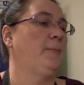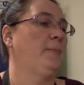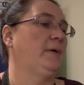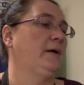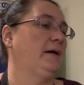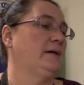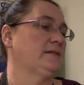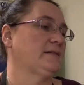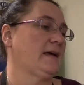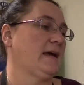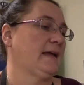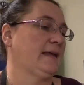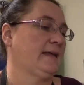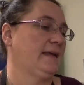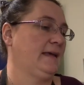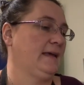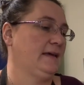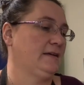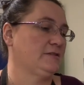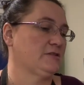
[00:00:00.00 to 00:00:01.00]
but I
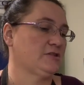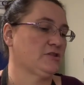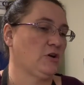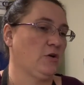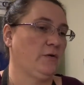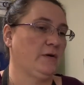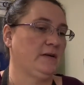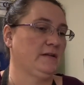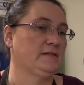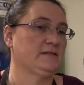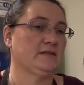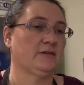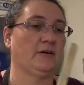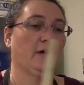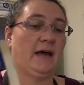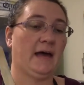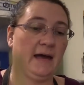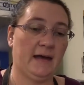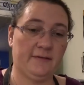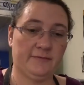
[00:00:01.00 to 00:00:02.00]
can't show it
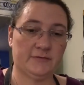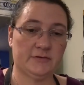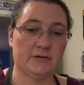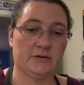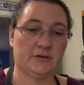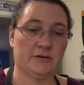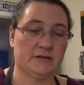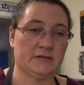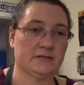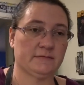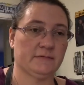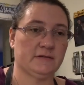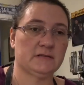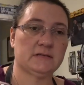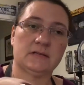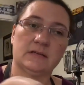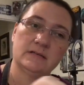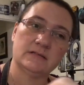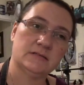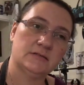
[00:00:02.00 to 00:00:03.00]
until after
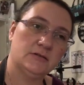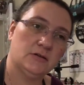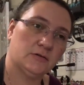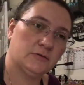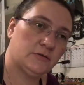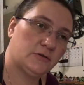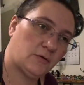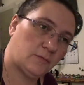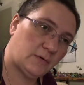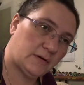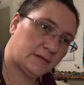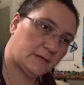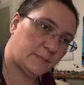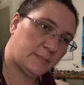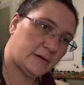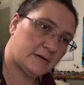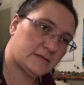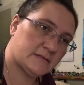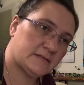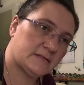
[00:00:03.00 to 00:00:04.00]
Christmas because, you know, you don't want the
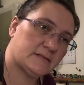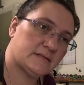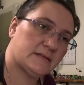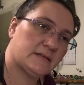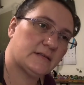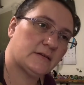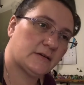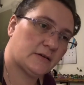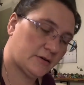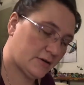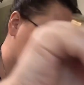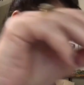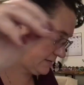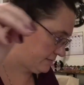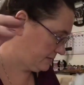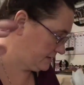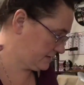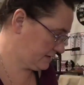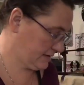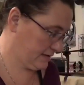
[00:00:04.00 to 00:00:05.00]
person to see their
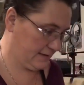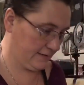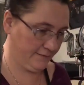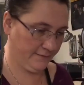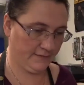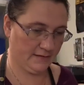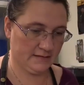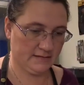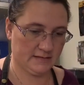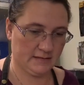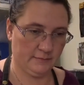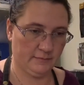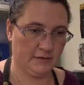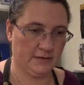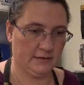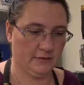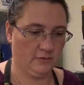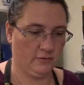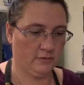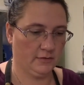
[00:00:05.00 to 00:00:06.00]
Christmas gift that
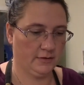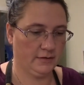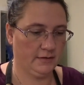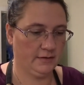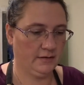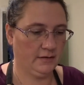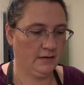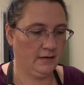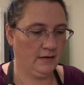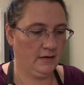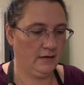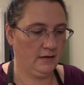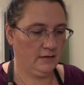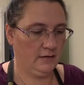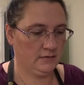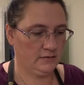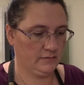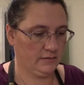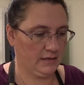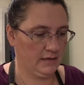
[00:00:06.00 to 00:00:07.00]
somebody ordered.
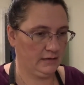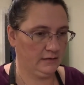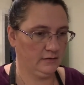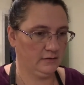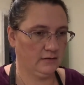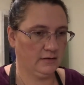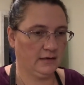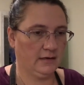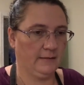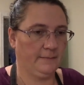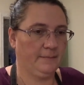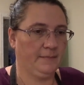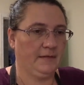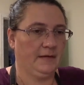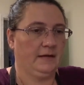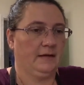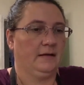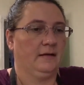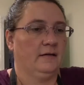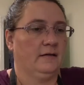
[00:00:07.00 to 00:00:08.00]
So we got a little cup
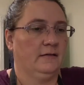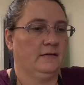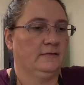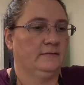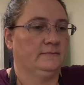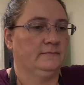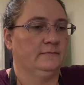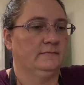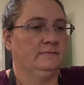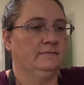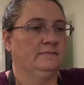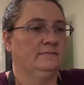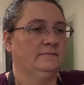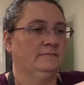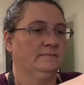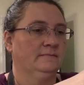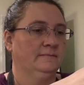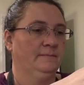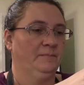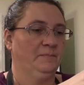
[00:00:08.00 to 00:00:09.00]
there.
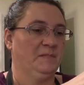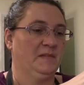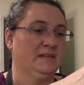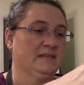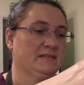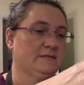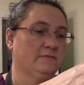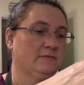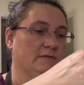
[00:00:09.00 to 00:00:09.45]
This